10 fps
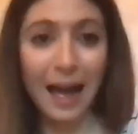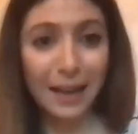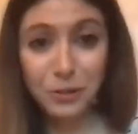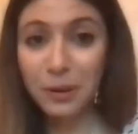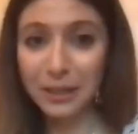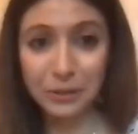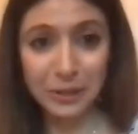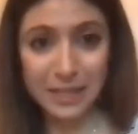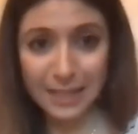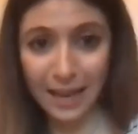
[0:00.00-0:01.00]
I do
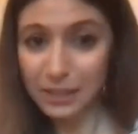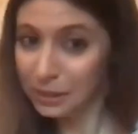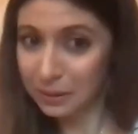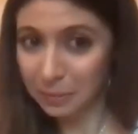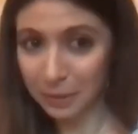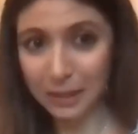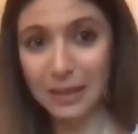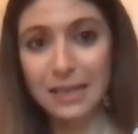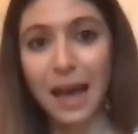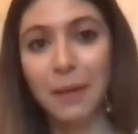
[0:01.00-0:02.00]
understand you,
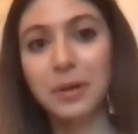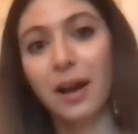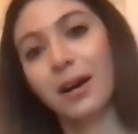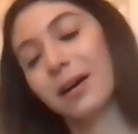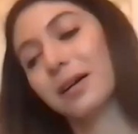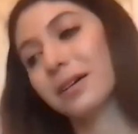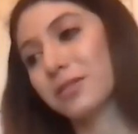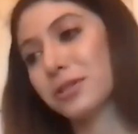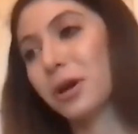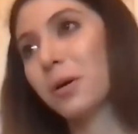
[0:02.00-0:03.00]
because I'm not
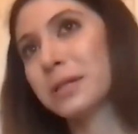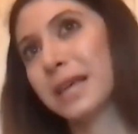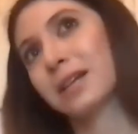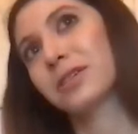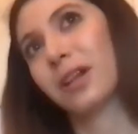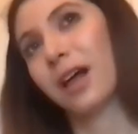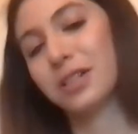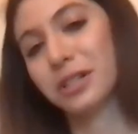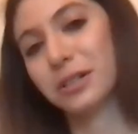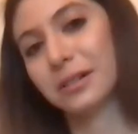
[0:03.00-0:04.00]
so
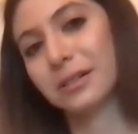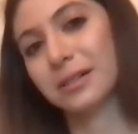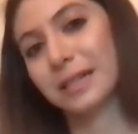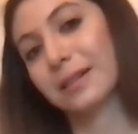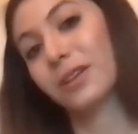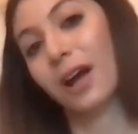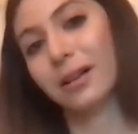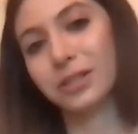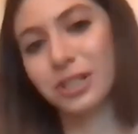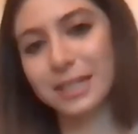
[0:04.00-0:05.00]

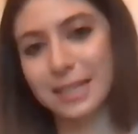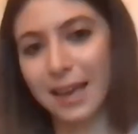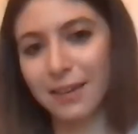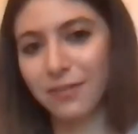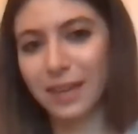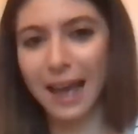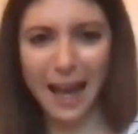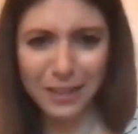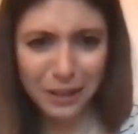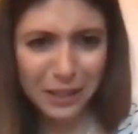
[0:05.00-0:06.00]
technology savvy
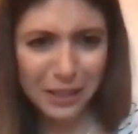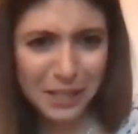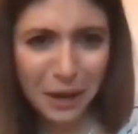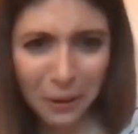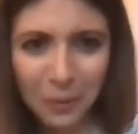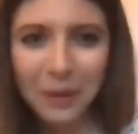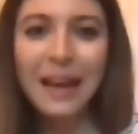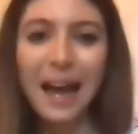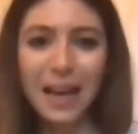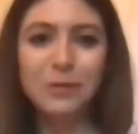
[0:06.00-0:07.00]
either. So
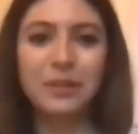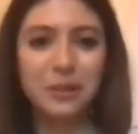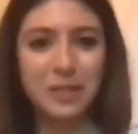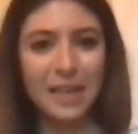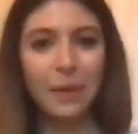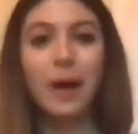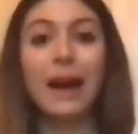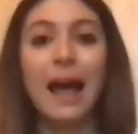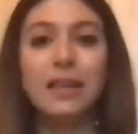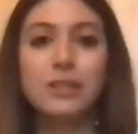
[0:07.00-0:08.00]
I do understand, but I